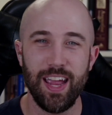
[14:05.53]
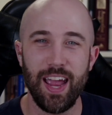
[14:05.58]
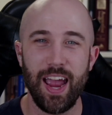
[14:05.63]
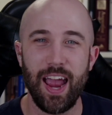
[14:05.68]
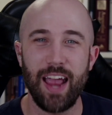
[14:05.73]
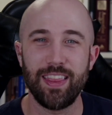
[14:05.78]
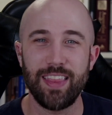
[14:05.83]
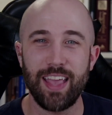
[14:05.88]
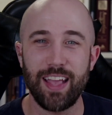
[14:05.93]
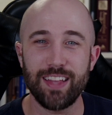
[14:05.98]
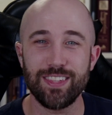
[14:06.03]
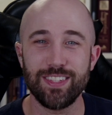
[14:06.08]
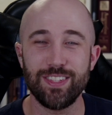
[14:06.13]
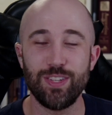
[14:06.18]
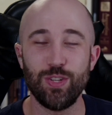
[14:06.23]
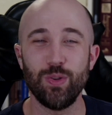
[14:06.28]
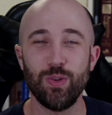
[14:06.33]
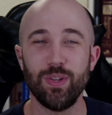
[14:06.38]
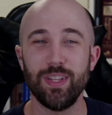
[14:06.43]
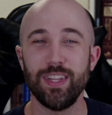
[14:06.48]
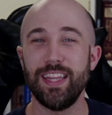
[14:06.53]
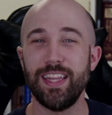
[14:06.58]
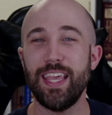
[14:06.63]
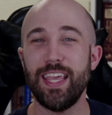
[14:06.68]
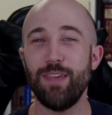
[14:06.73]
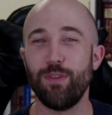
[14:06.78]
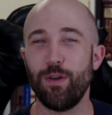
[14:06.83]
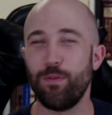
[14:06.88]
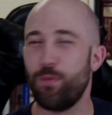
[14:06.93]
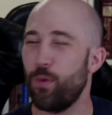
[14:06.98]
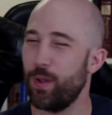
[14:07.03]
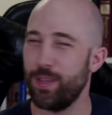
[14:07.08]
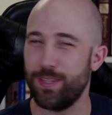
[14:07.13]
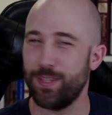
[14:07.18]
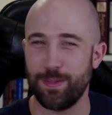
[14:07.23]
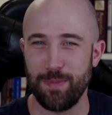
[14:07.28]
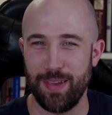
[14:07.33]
and that's to leave a voice